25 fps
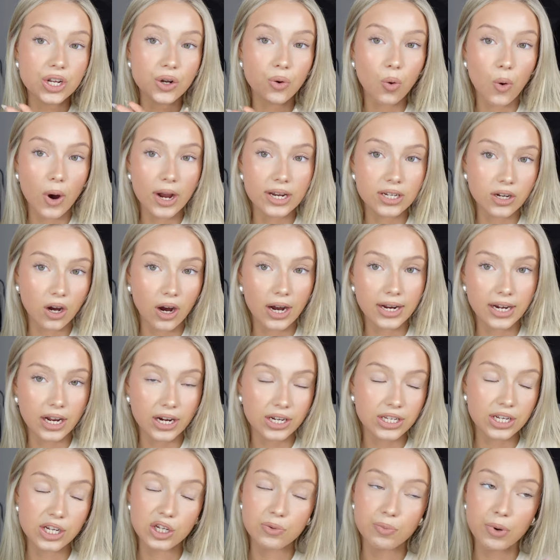quite tidy. I
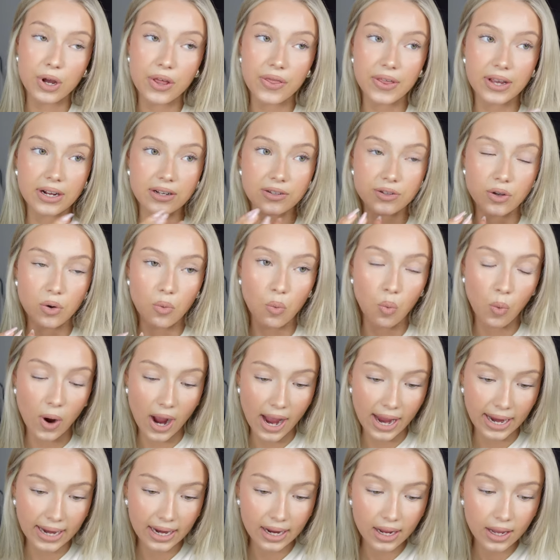just need to put things
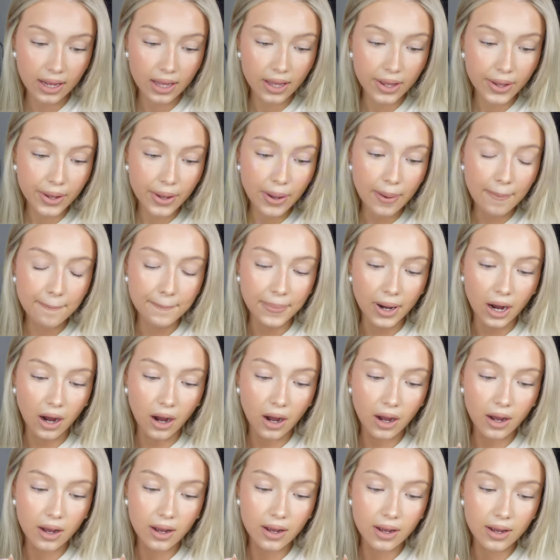away.
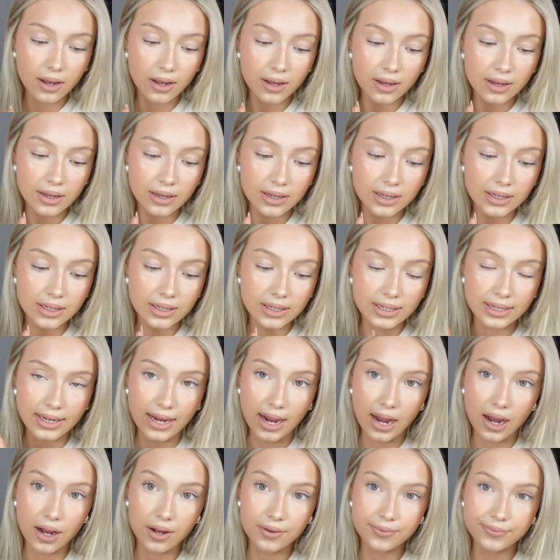But
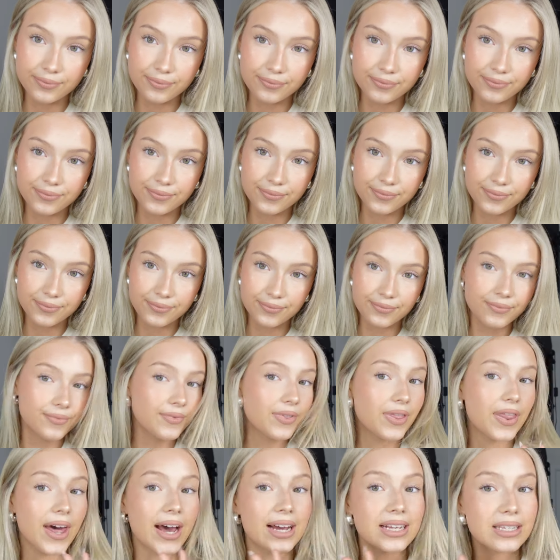yeah,
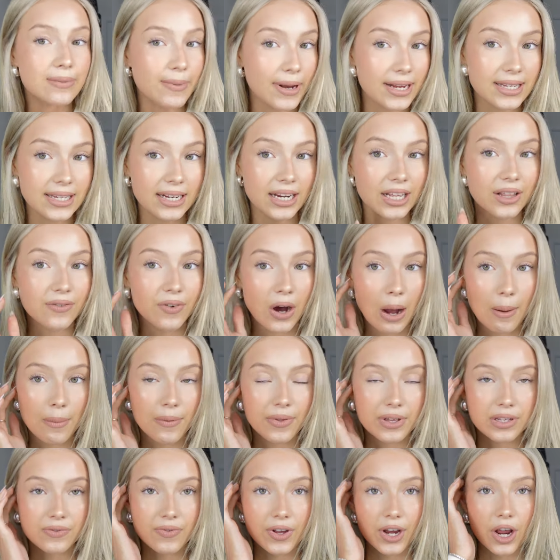that's basically the vibe of
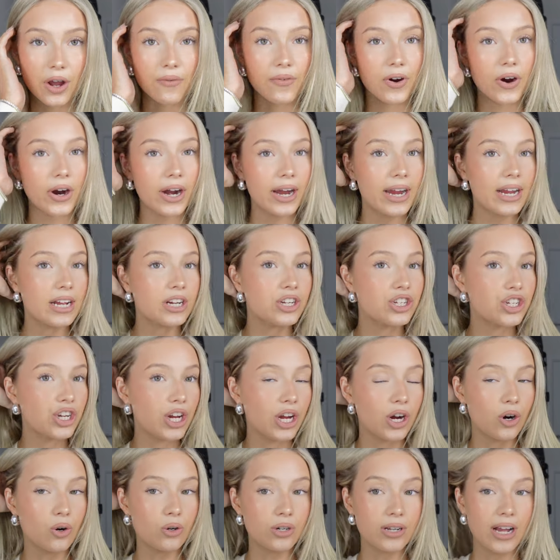this video. Very
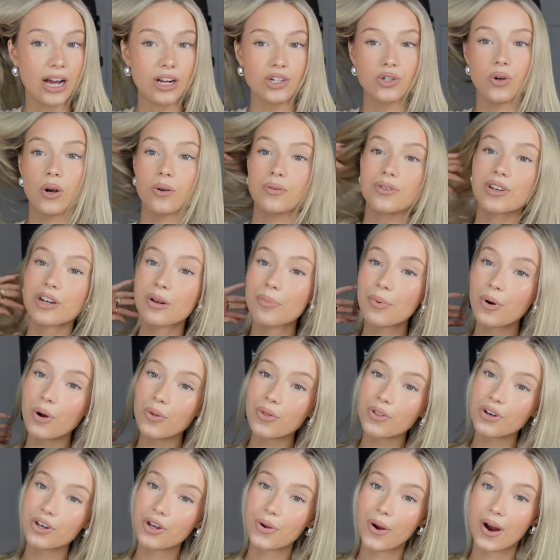chilled, casual. I was going to put on
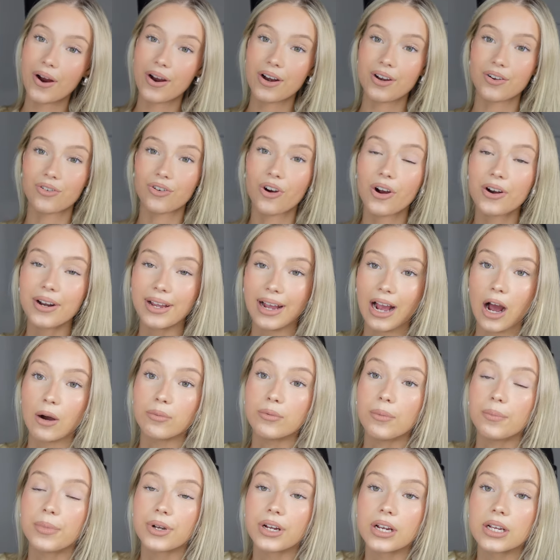the new Ariana Grande
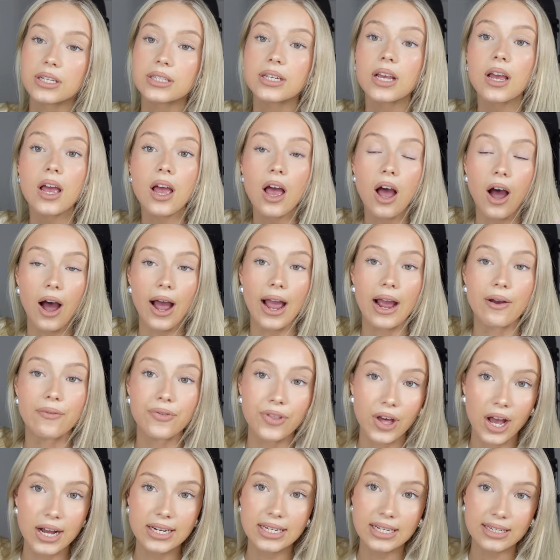album because I have
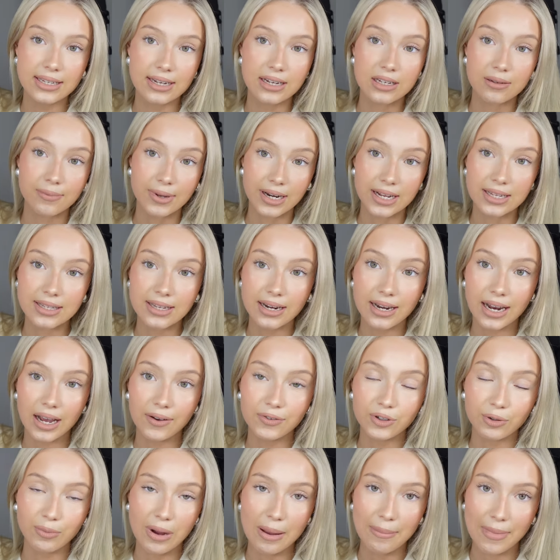36 minutes
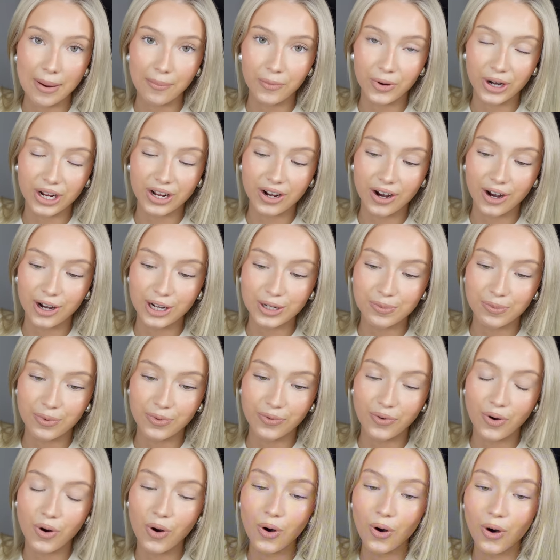left on my memory card
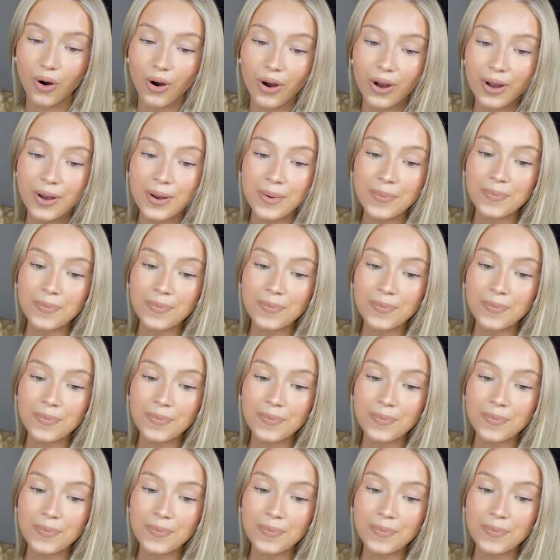before